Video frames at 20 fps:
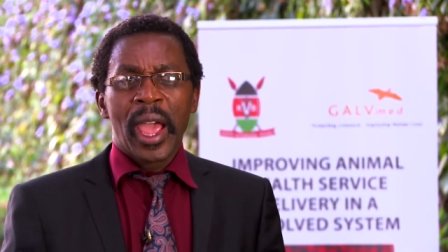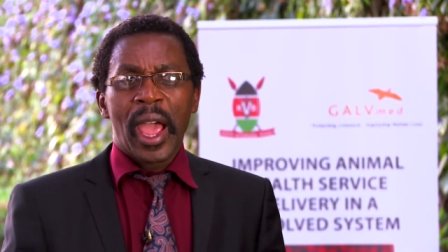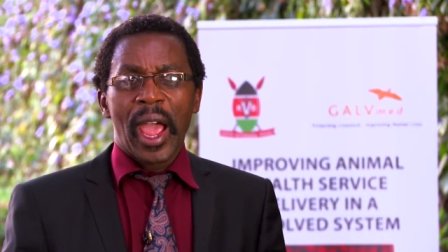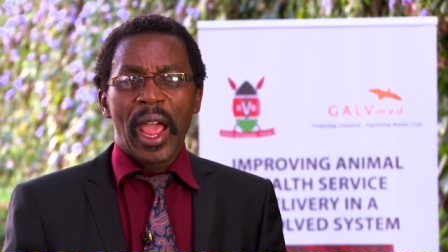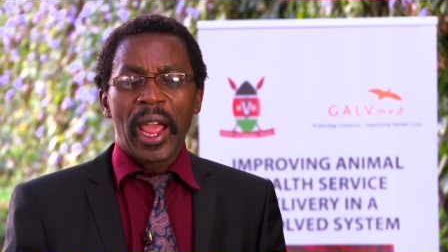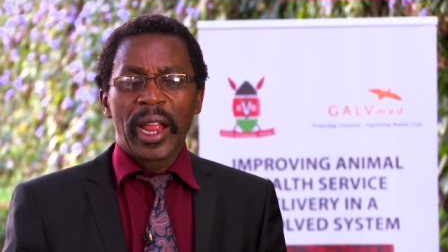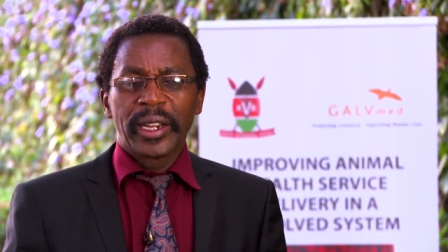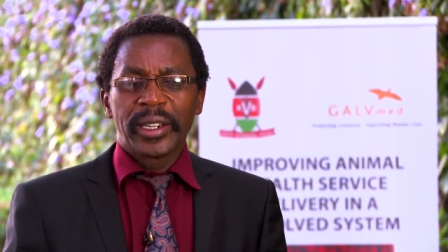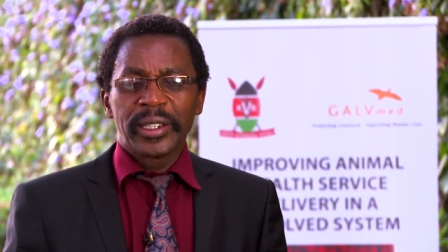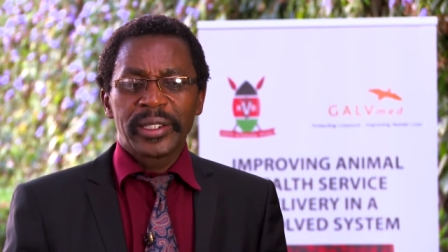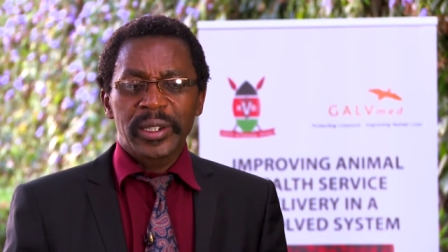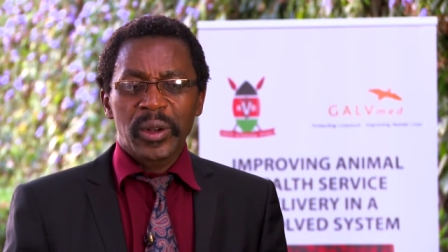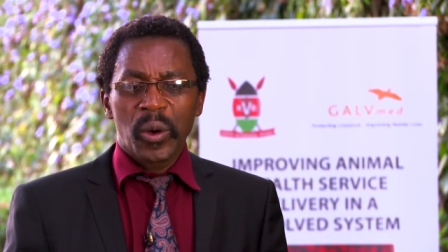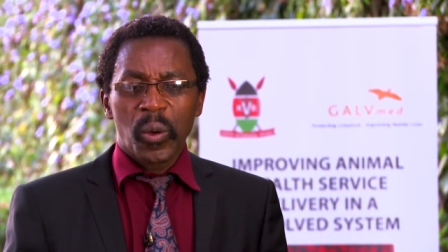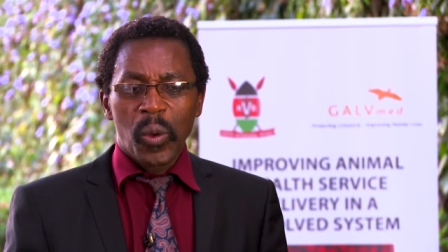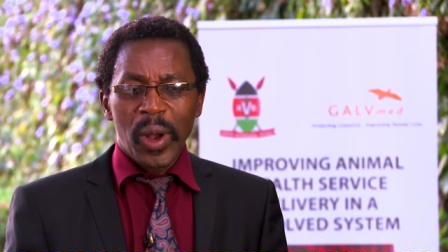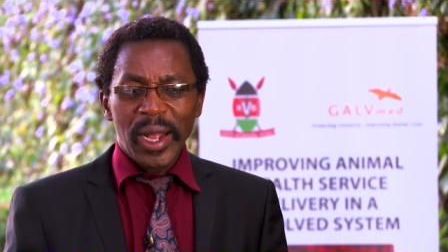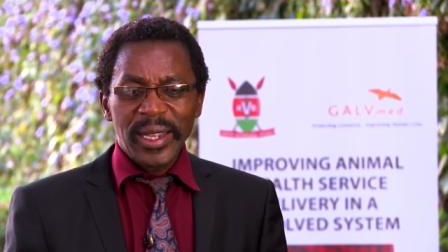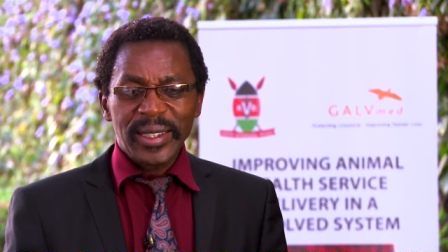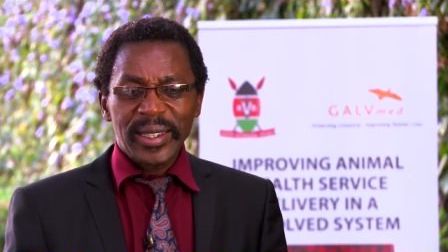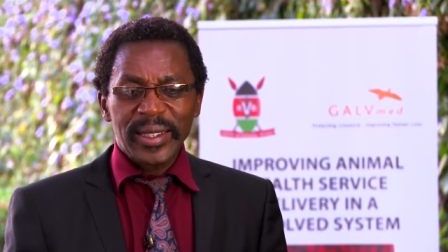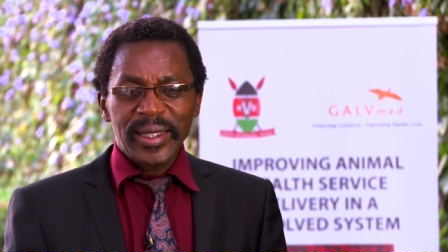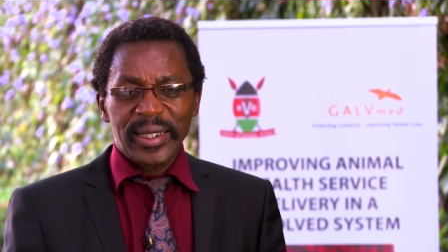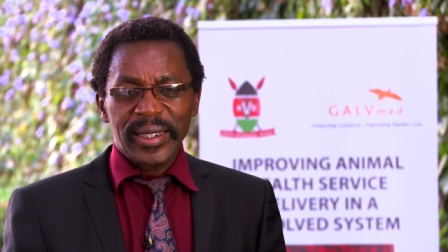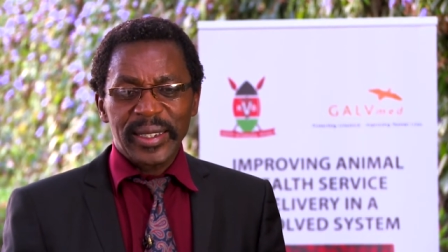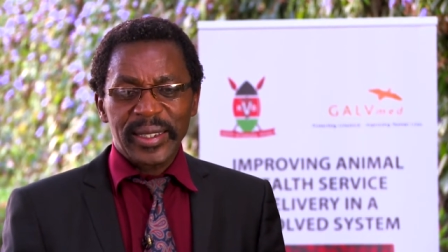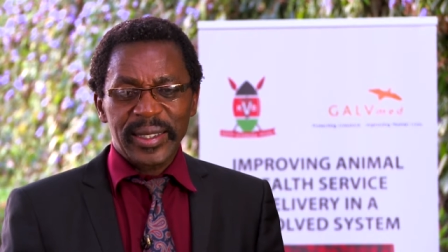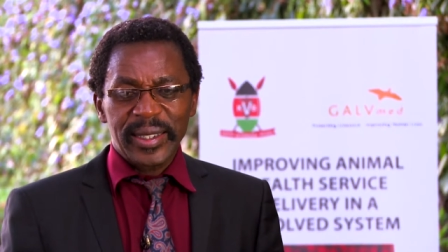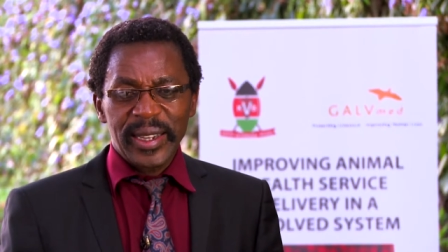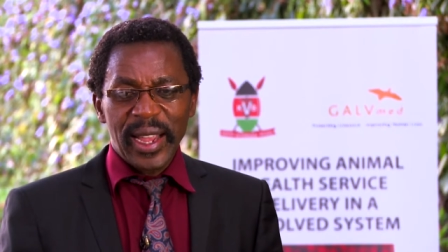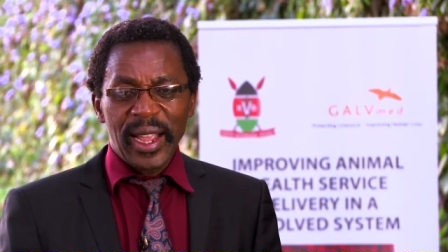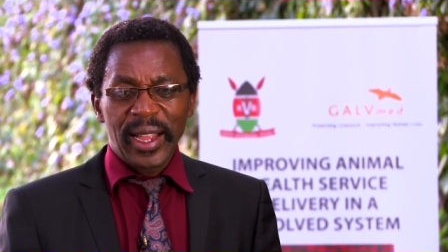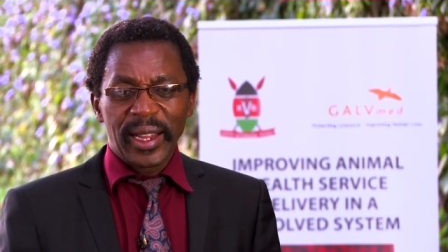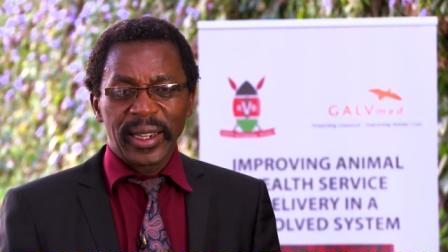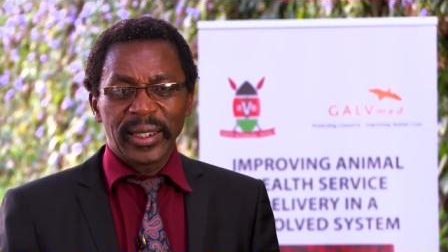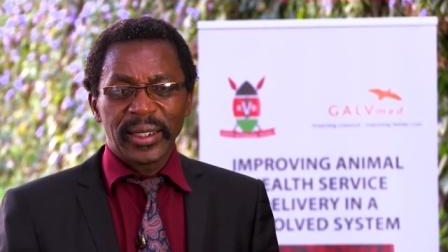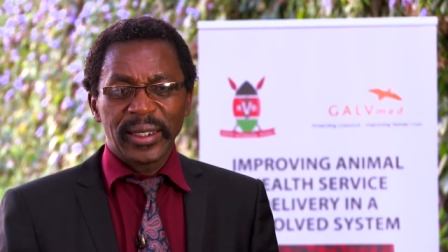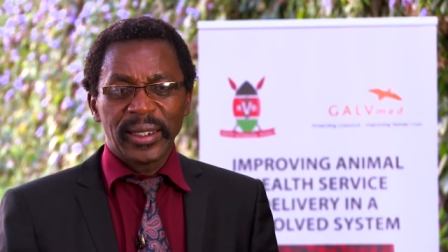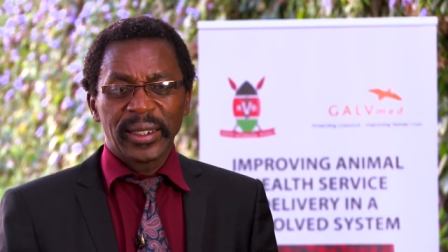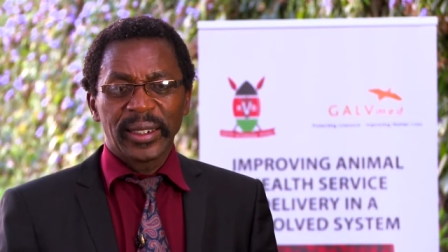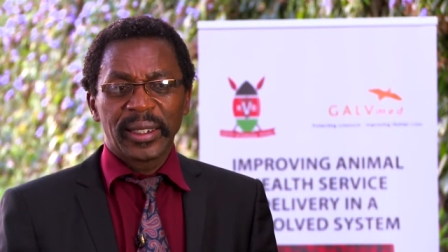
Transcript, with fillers: And once that is done,